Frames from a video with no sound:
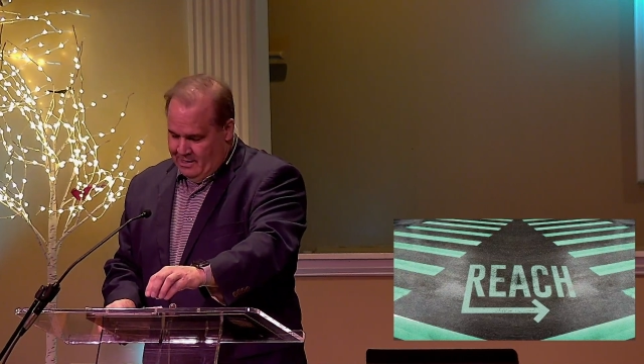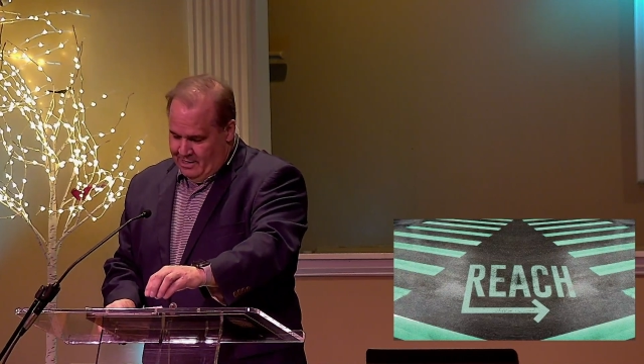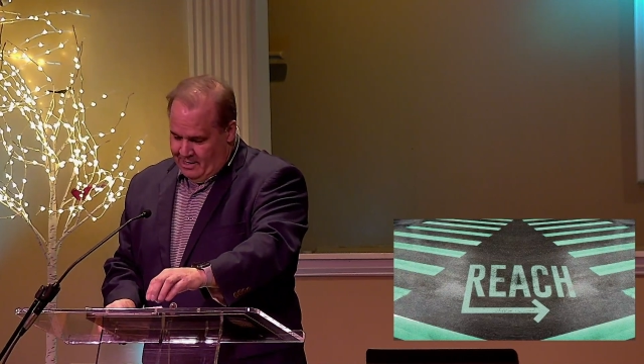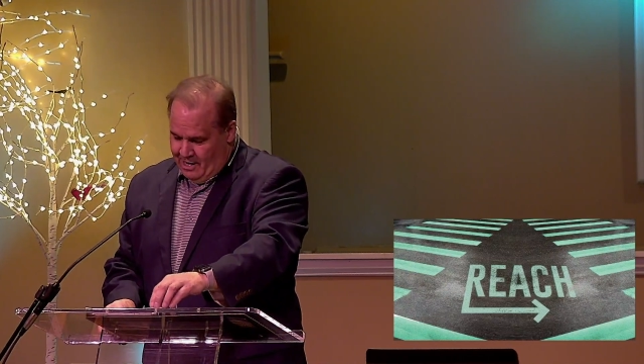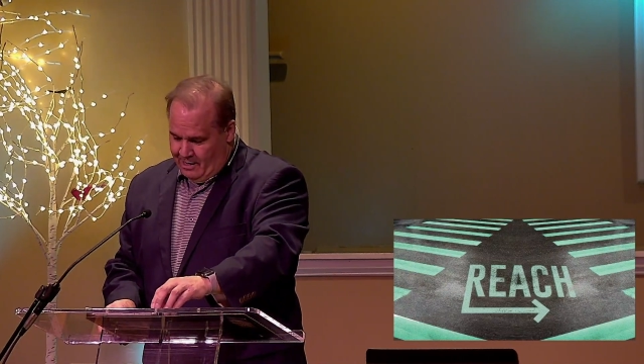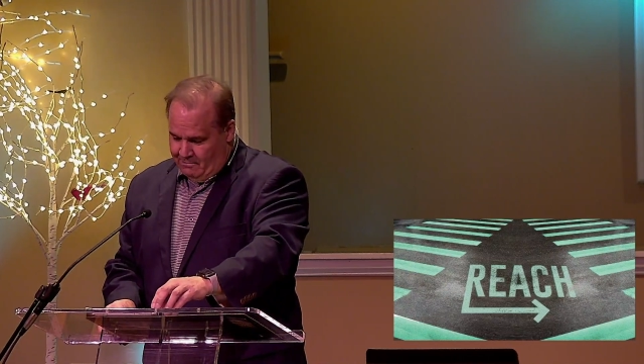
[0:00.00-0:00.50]

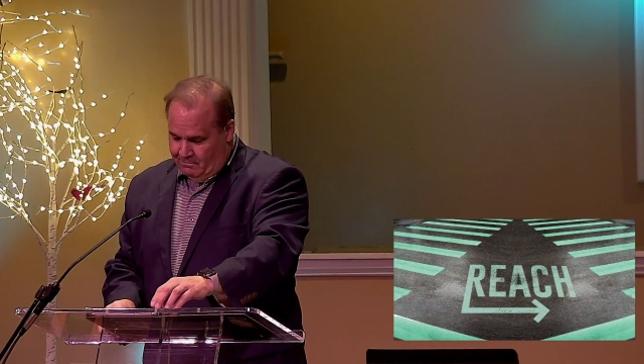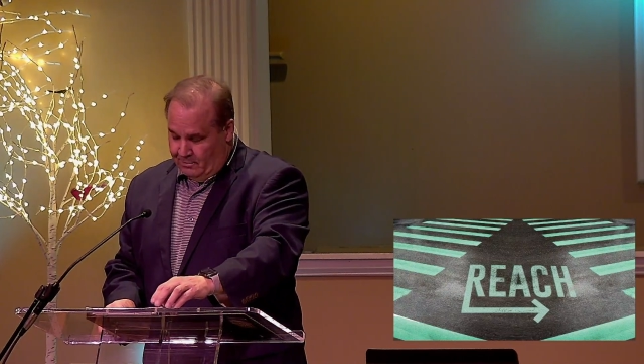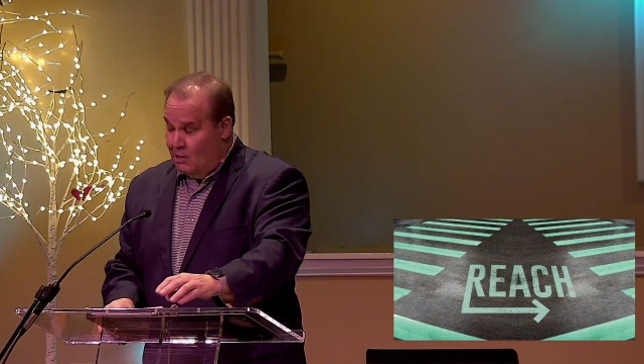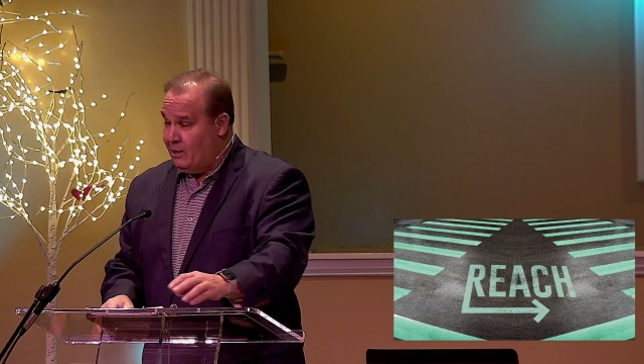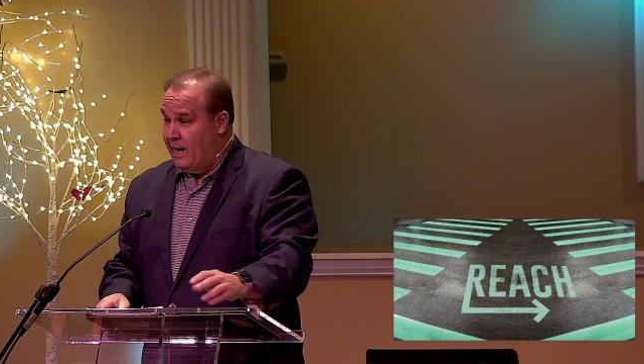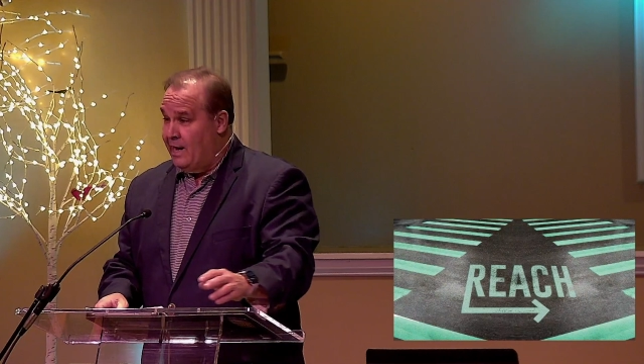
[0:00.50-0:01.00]

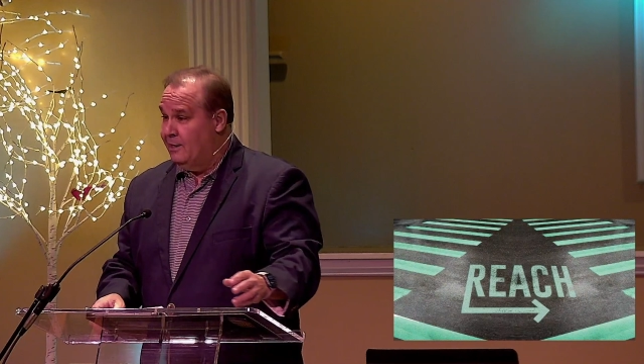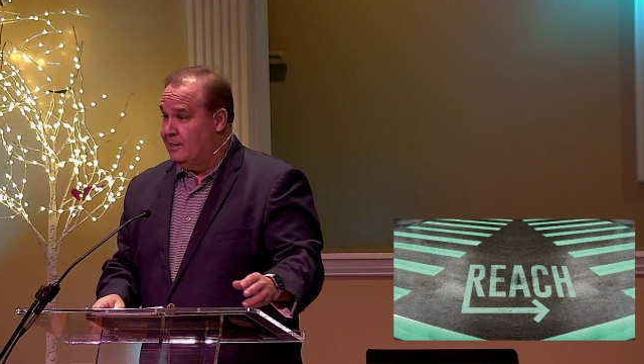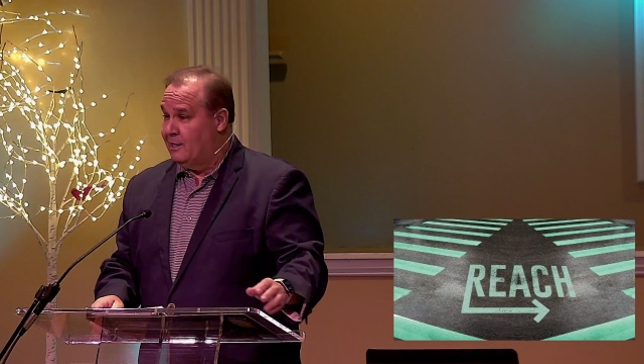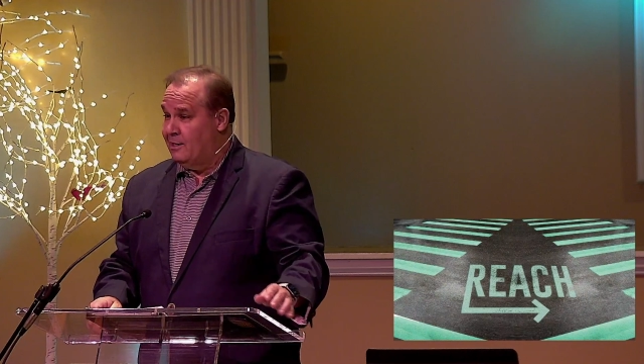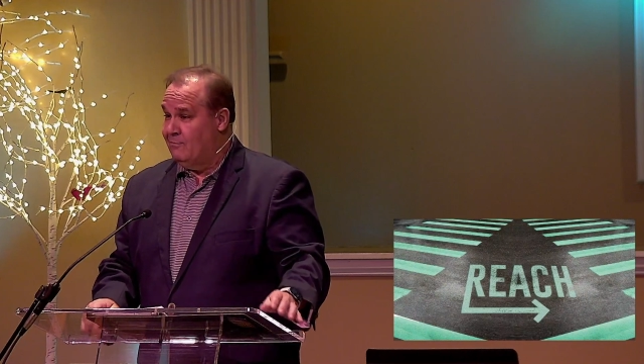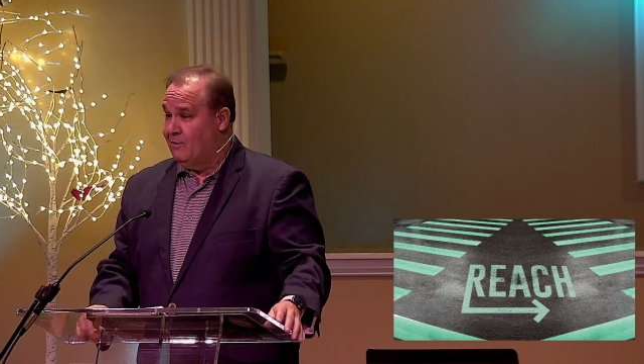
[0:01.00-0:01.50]
located
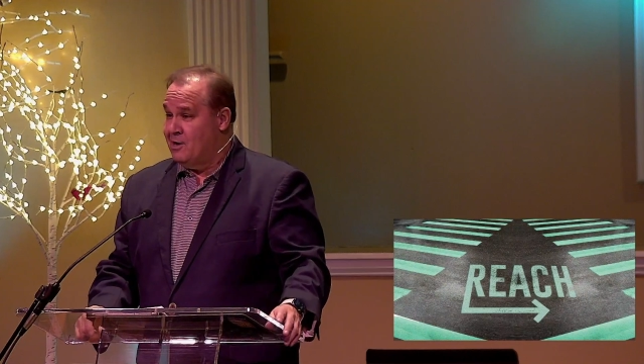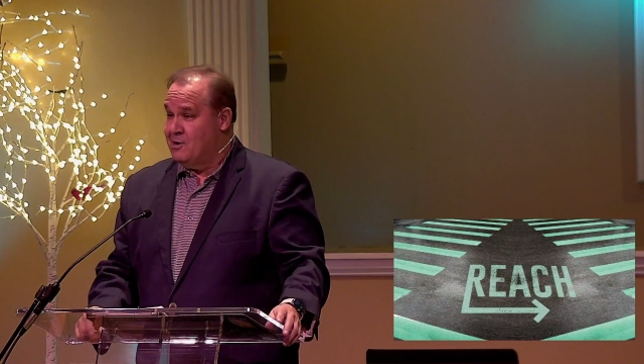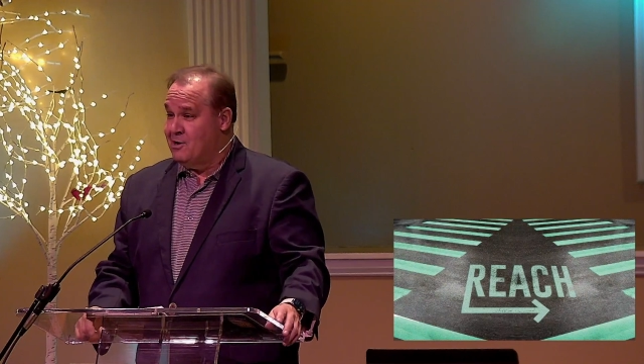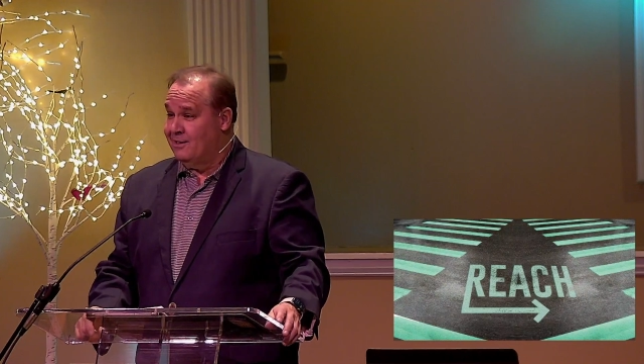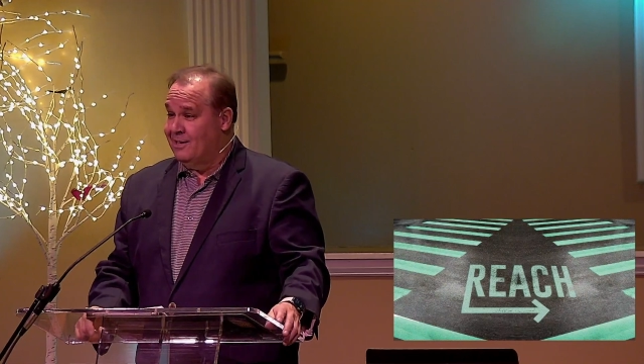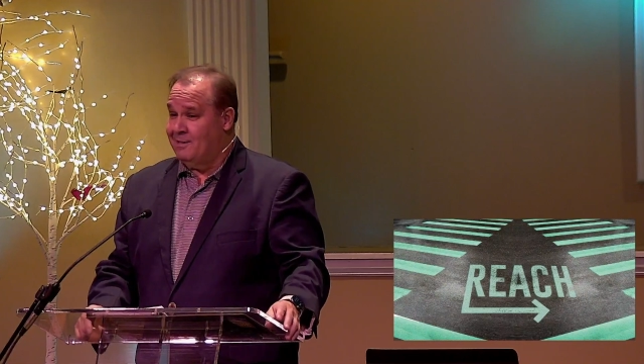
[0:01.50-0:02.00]

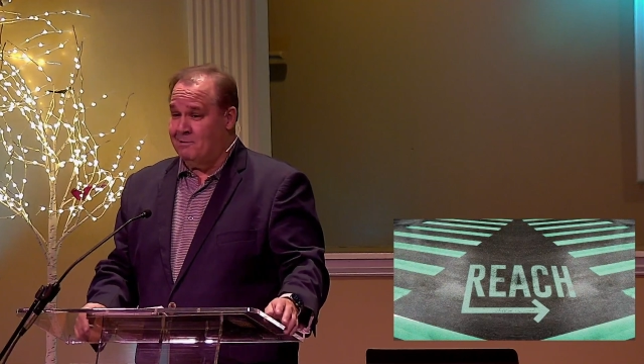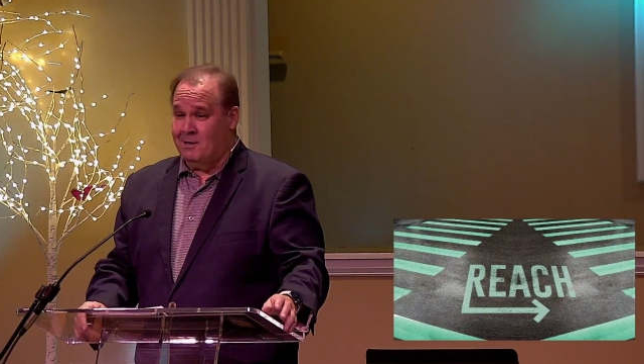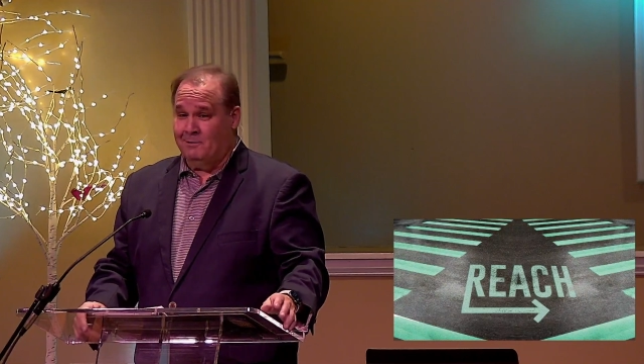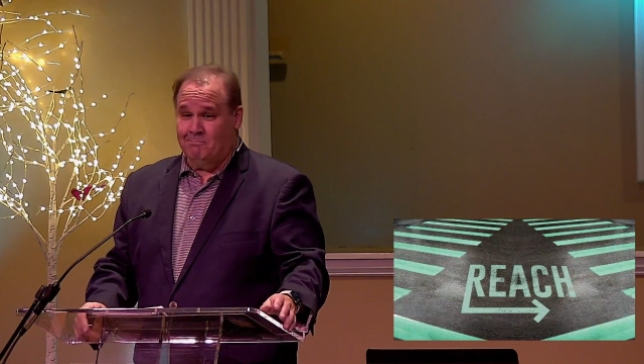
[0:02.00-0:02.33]
conveniently in